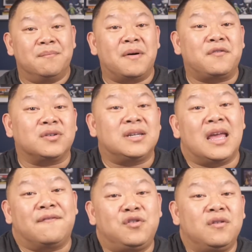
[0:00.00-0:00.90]
But
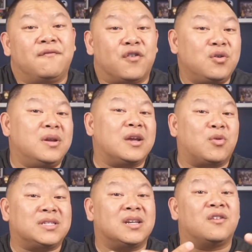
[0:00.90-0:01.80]
for you to
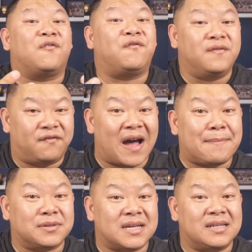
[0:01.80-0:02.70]
increase another
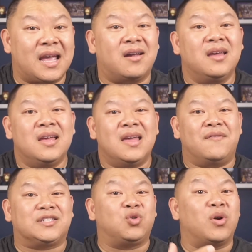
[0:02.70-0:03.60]
5% down,
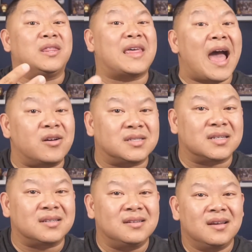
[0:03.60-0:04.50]
if it's
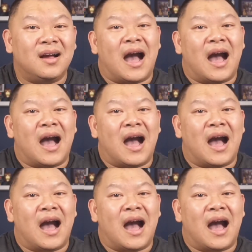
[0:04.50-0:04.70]
20,000,